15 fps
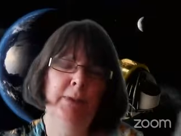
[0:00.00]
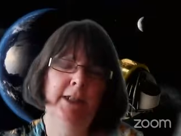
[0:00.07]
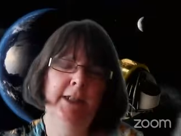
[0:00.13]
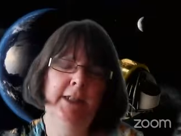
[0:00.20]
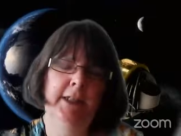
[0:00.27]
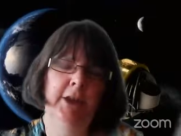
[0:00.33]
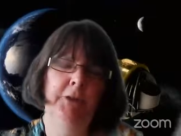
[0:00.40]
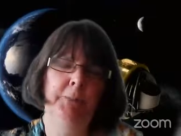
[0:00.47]

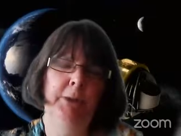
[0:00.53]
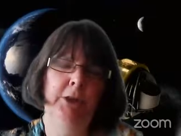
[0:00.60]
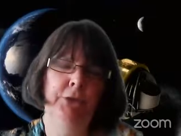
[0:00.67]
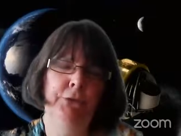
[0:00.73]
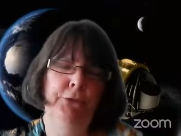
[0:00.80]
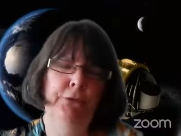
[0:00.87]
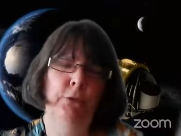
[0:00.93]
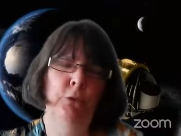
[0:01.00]
It has been a
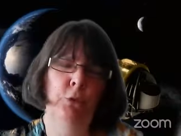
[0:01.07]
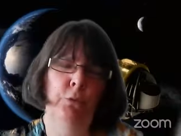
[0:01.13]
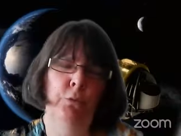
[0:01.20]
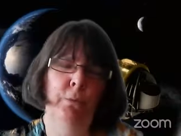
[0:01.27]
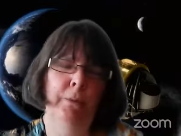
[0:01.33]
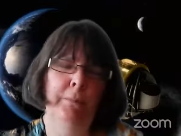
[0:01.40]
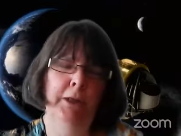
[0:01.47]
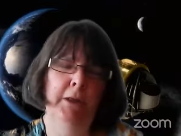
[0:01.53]
struggle
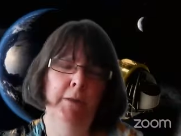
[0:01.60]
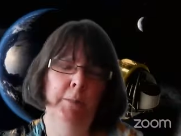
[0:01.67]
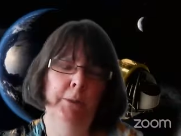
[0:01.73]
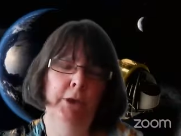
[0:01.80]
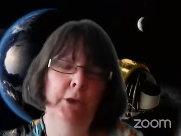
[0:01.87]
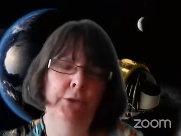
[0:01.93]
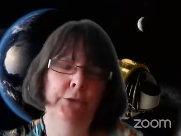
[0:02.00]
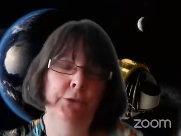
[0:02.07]
for women in the
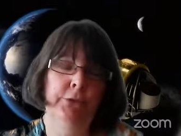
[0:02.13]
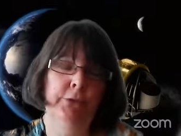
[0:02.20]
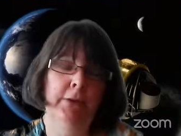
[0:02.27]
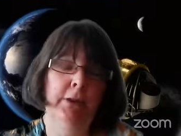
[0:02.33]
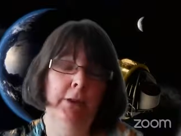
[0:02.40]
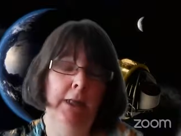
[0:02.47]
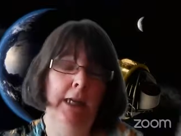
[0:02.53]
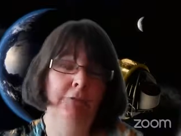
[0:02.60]
past,
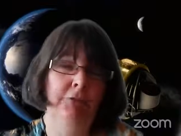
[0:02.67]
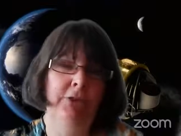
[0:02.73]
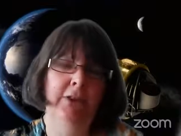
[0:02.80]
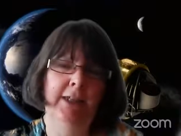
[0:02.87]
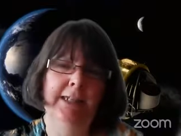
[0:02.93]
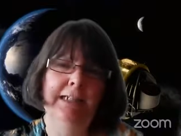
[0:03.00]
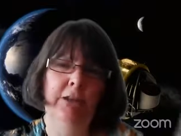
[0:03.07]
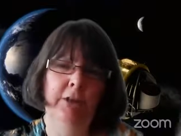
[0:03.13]
I have to
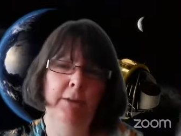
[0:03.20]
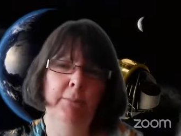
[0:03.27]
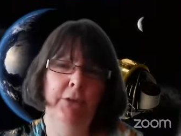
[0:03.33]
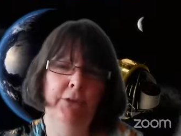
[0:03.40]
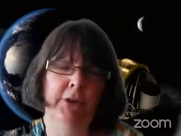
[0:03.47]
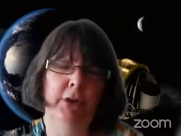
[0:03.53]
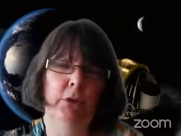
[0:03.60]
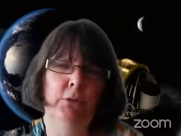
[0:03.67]
say, including
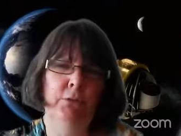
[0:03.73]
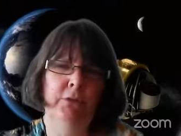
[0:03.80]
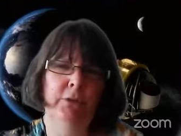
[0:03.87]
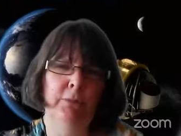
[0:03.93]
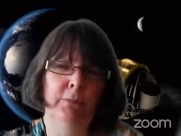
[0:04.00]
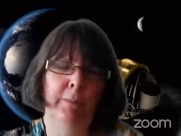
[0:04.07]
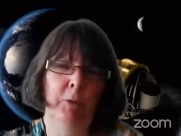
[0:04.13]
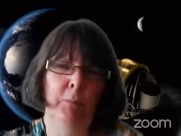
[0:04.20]
myself,
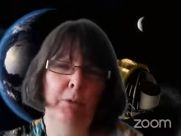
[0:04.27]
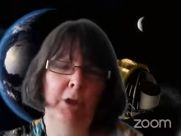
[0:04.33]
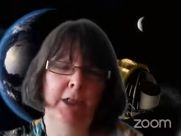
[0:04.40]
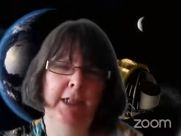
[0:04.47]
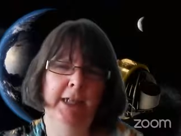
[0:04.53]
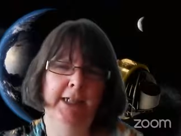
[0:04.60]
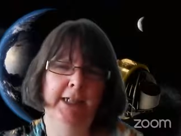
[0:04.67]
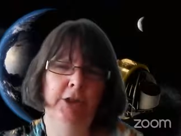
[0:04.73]
women
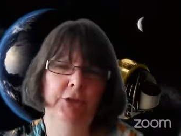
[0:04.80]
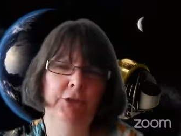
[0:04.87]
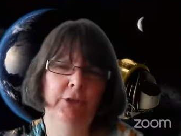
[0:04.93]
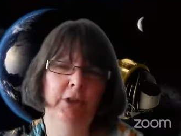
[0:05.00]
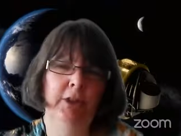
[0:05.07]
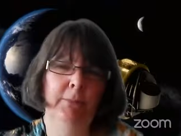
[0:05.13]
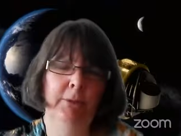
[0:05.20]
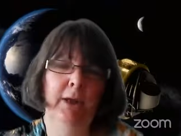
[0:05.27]
my age.
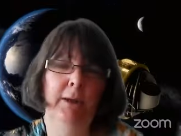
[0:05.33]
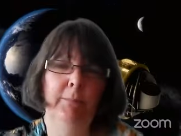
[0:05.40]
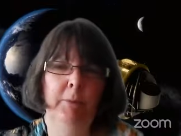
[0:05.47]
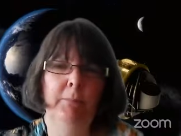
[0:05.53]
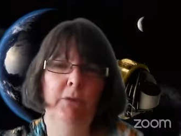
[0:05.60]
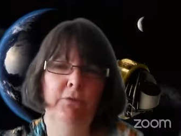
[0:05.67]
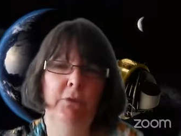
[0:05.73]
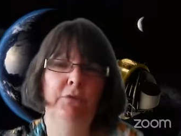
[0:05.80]
I'm in
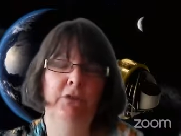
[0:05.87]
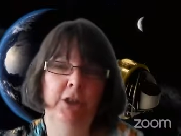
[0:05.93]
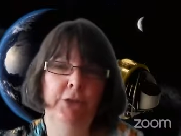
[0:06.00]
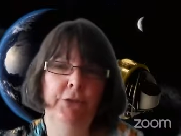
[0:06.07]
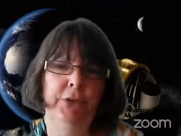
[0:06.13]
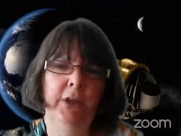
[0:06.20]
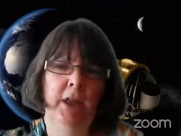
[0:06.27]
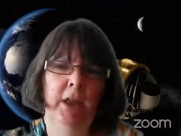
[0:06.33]
my
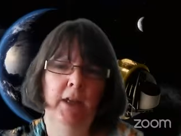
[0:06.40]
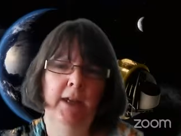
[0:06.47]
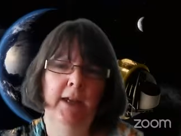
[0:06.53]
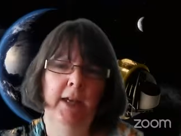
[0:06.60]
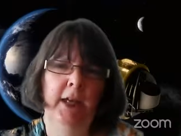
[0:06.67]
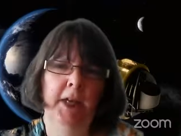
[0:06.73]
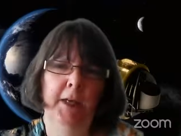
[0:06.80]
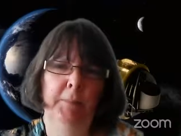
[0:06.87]
50s,
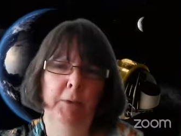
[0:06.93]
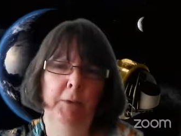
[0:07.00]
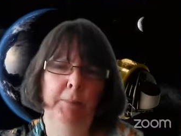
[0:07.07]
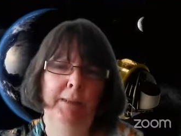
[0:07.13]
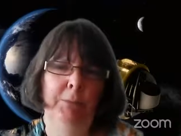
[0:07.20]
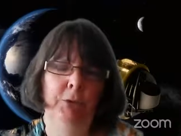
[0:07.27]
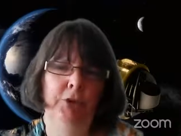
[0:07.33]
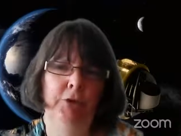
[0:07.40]
that
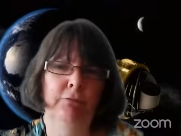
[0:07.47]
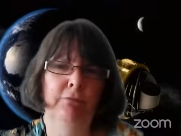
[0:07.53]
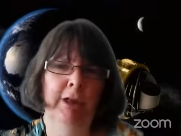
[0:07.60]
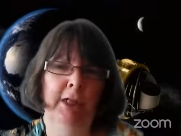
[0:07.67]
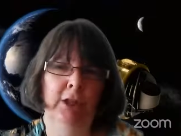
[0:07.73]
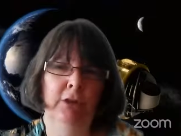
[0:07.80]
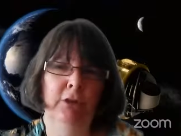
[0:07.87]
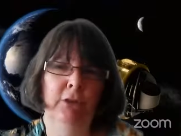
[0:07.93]
people didn't
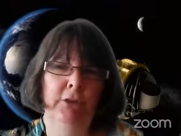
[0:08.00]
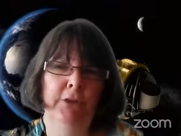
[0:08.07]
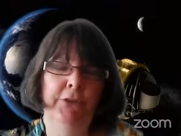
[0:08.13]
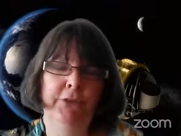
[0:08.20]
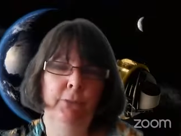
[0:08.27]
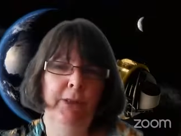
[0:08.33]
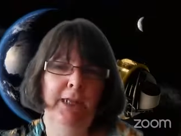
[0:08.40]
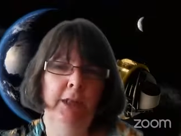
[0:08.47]
recognize
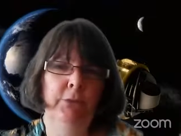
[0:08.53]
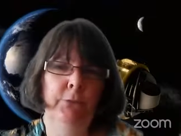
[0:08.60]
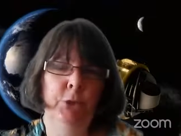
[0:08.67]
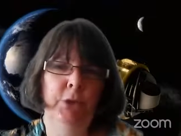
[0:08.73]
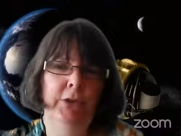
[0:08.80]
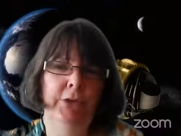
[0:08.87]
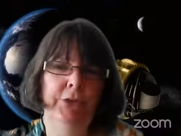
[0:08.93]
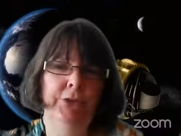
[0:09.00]
that we had a
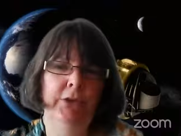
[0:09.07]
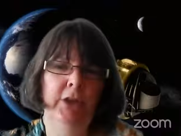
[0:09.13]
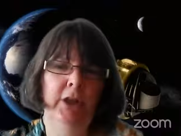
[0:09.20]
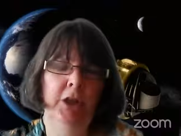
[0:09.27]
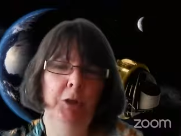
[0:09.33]
voice.